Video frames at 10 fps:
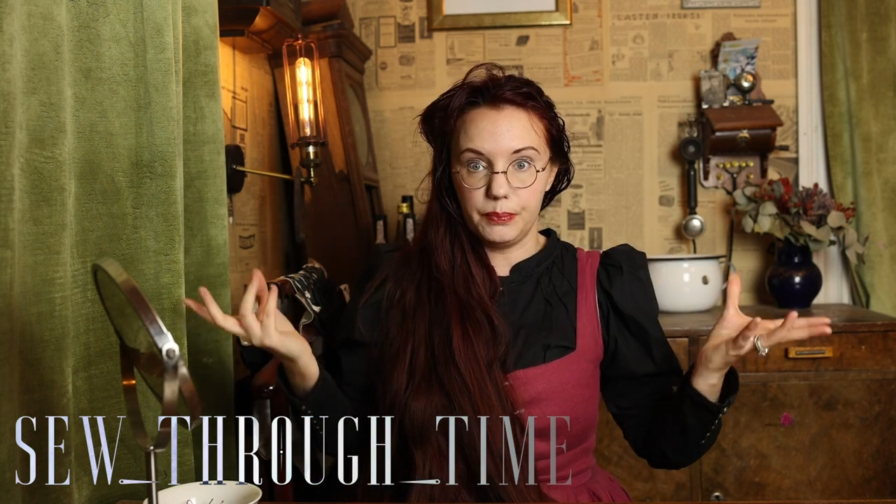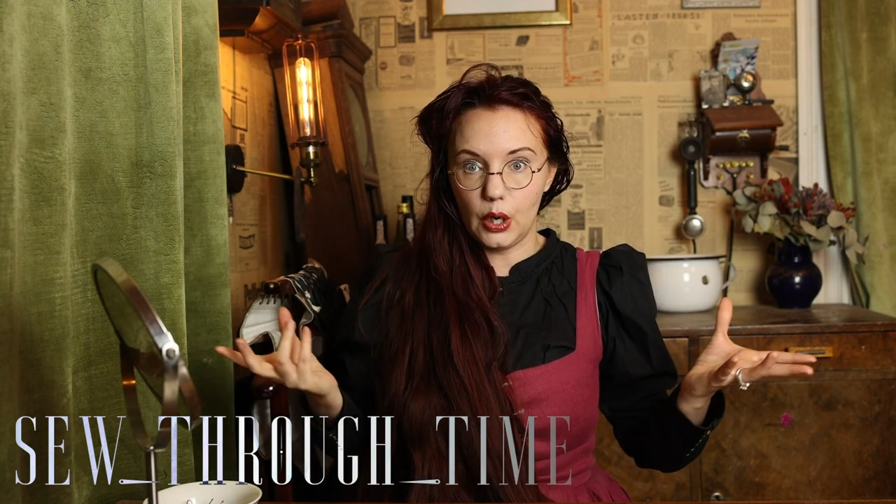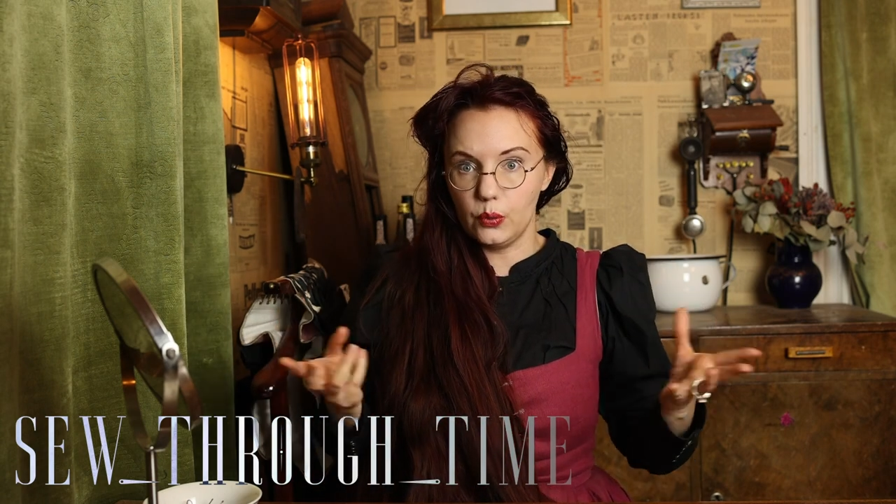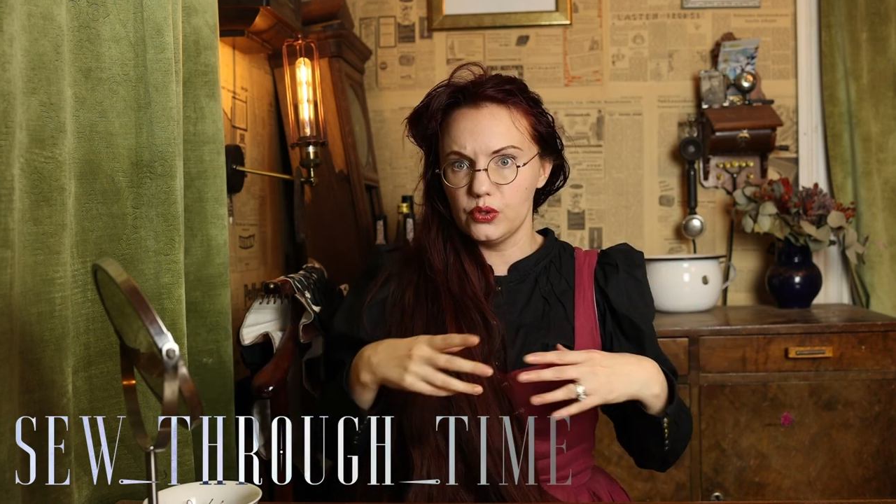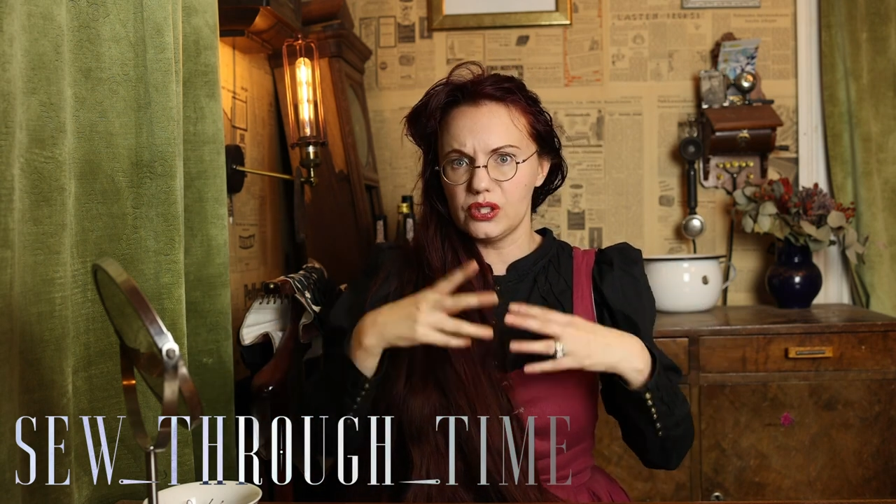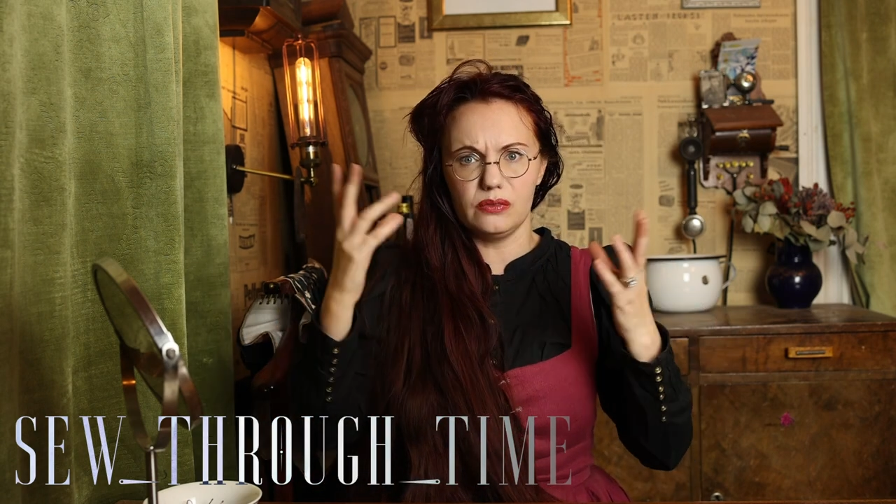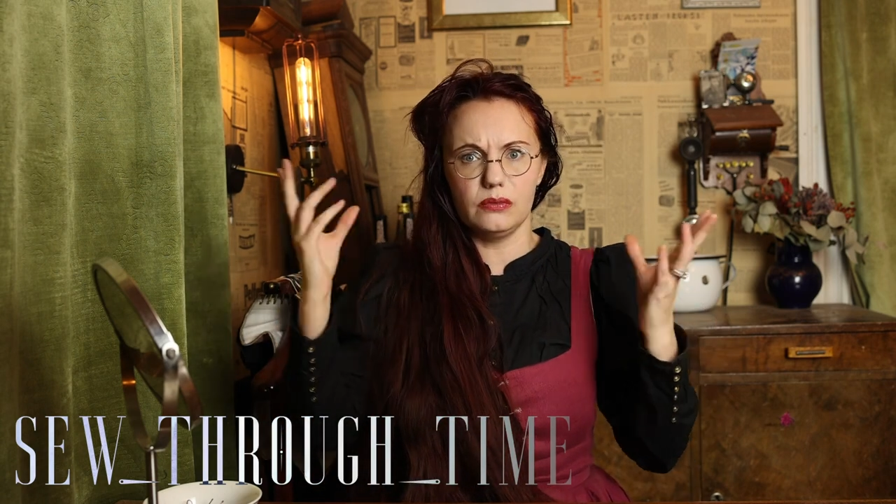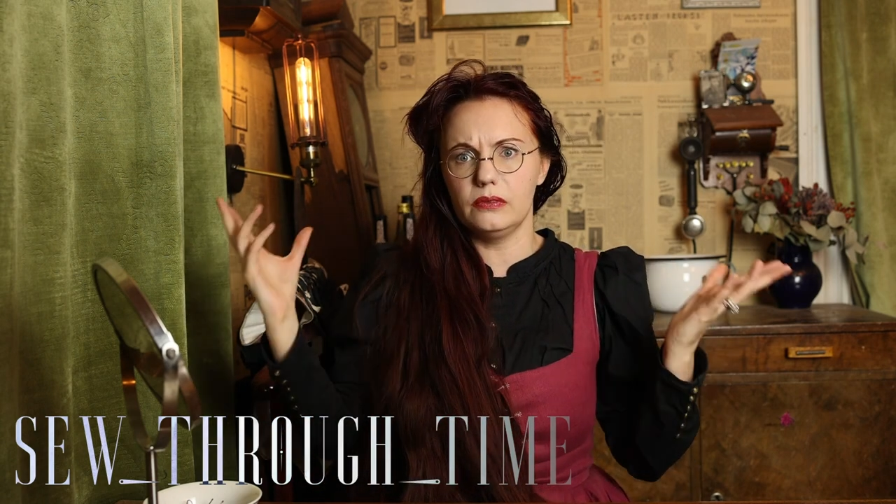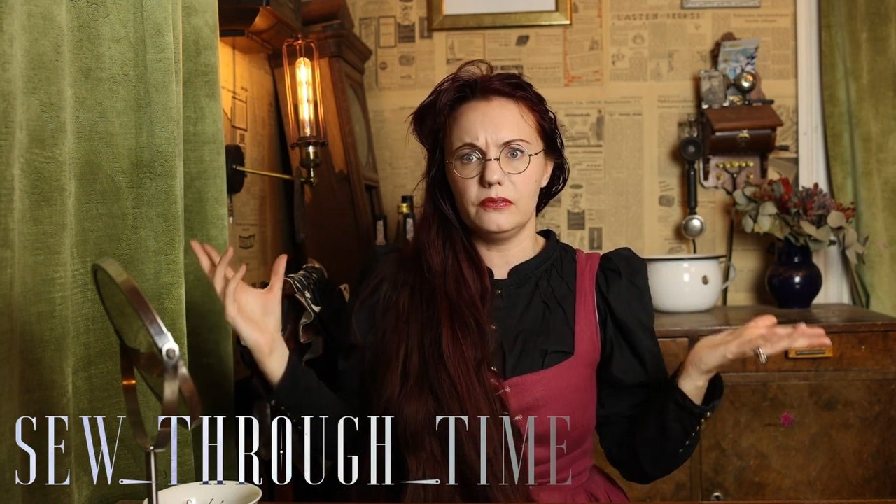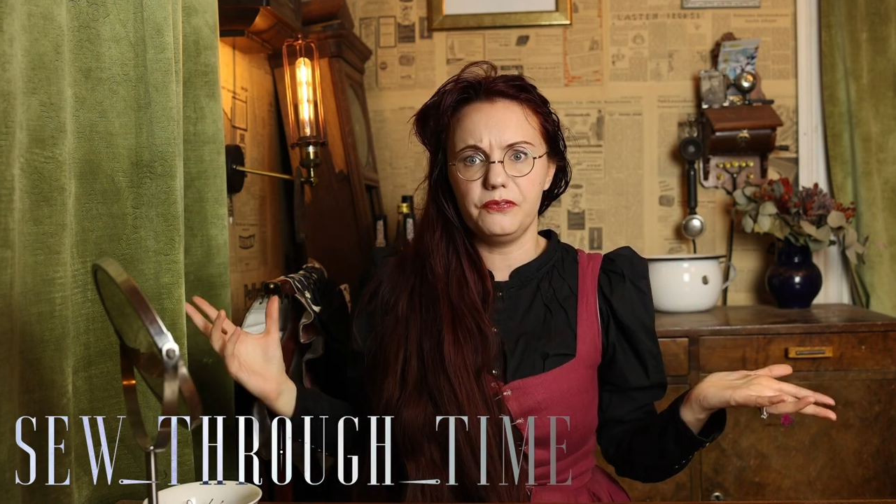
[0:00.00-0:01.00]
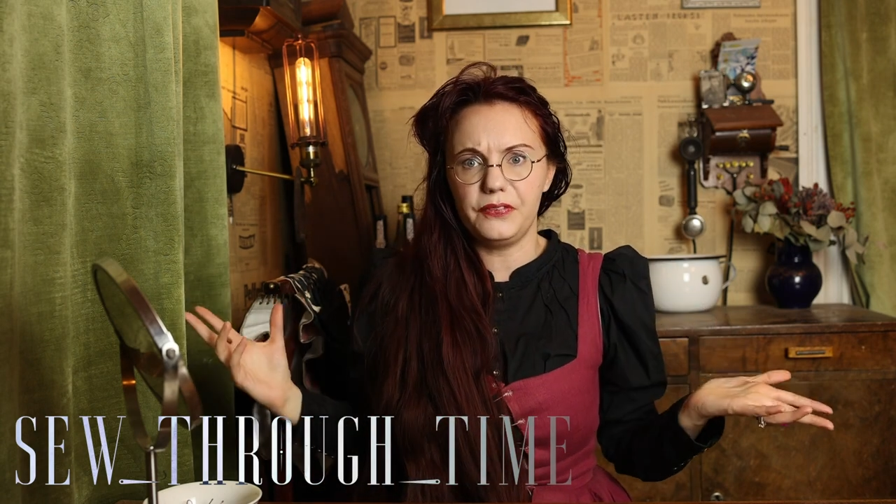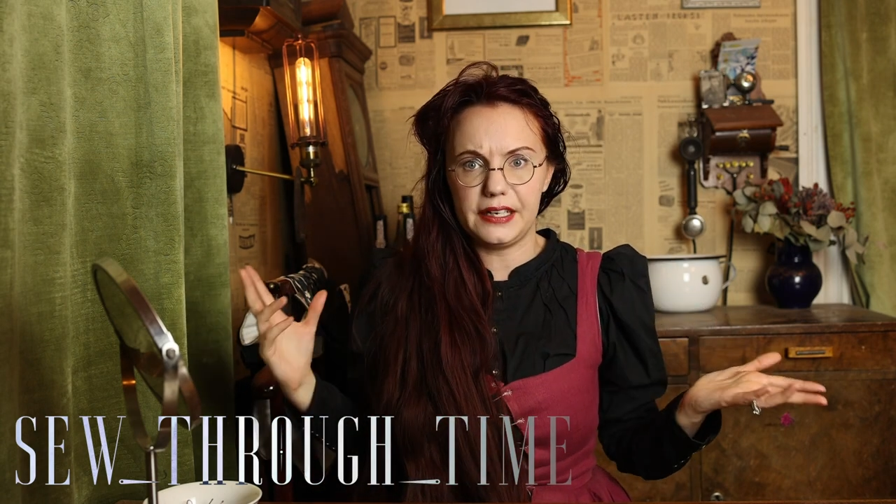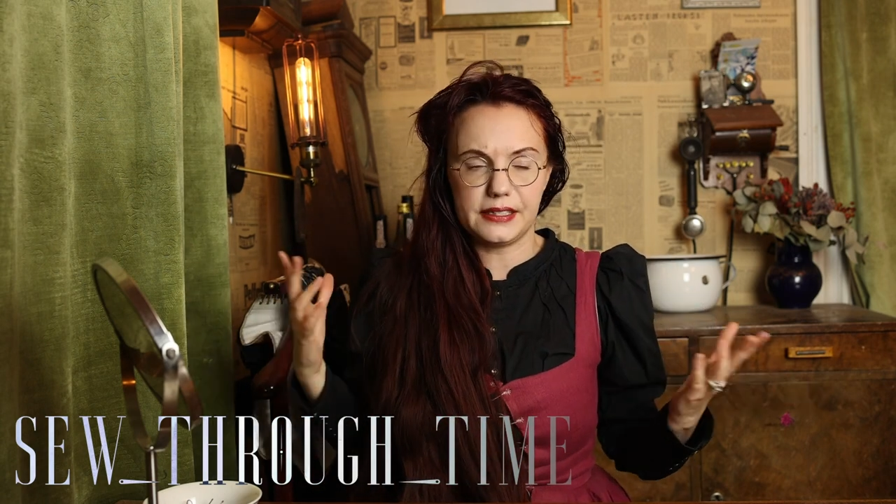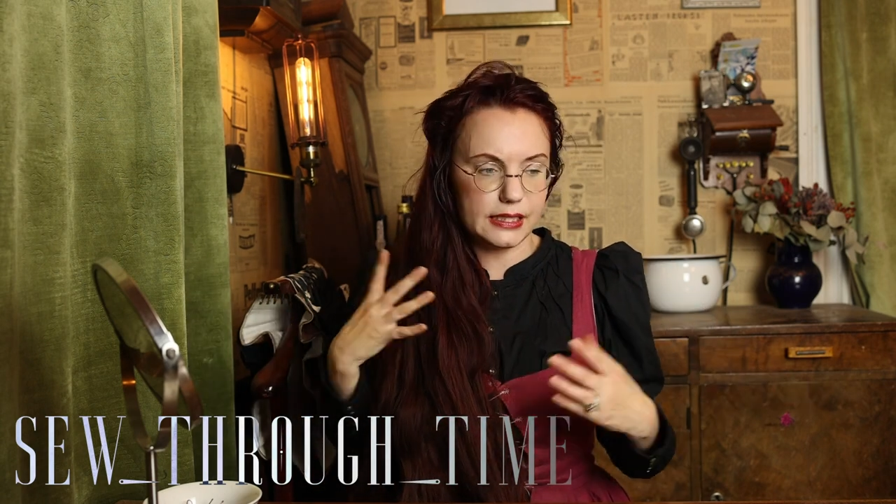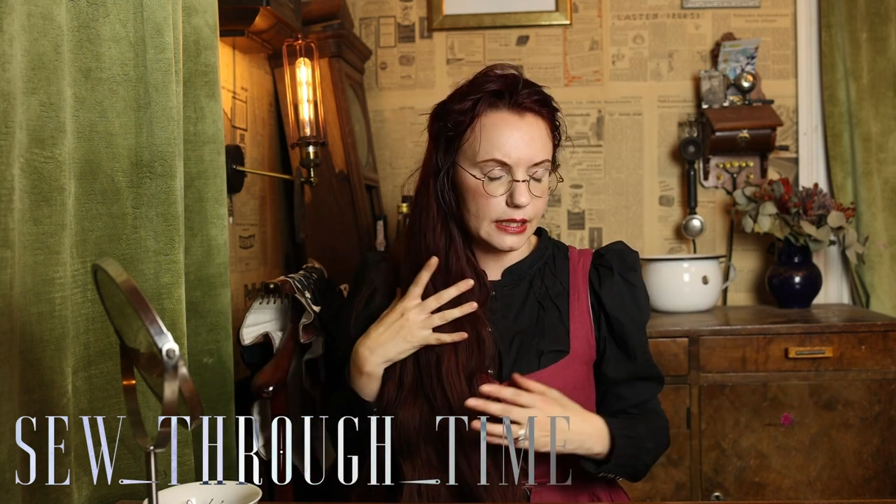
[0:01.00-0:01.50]
bows and
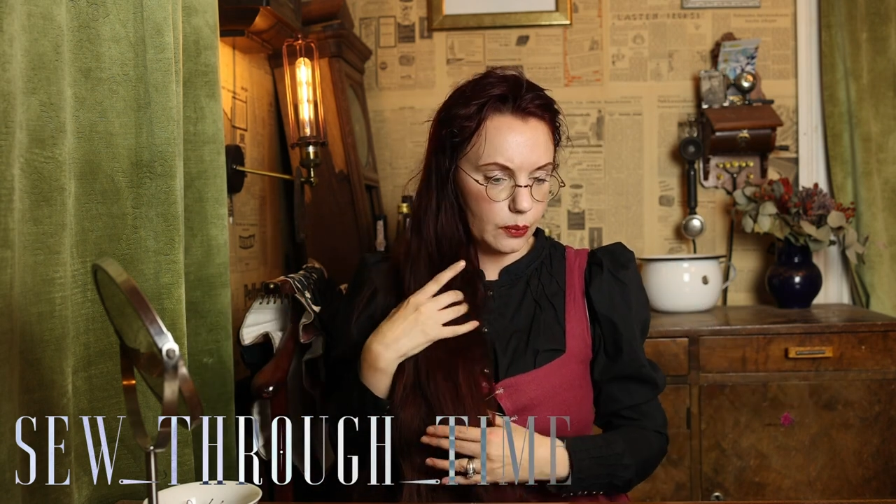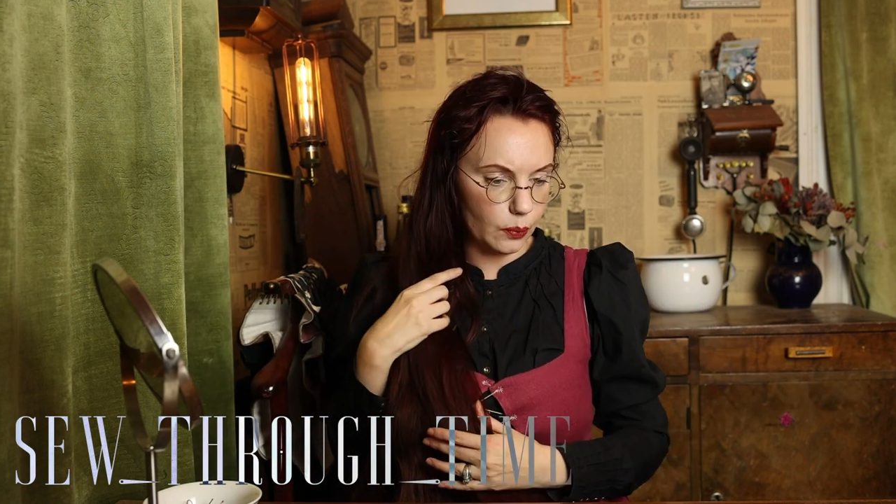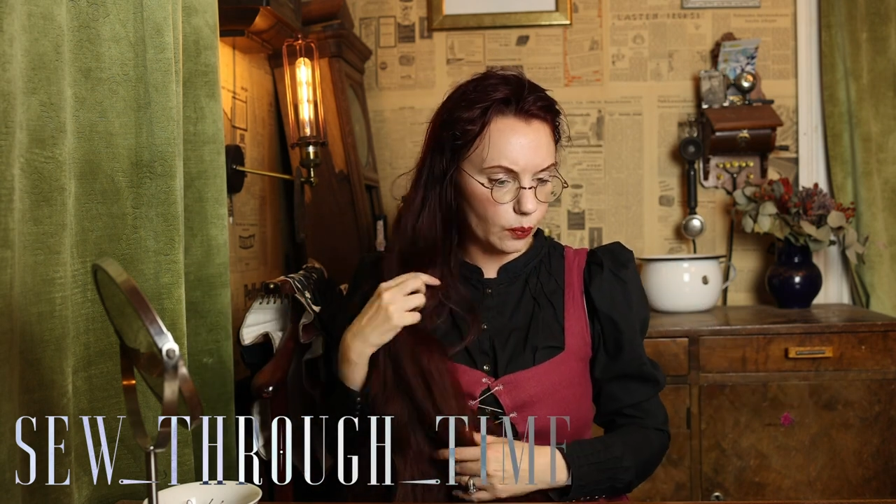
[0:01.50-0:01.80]
fancy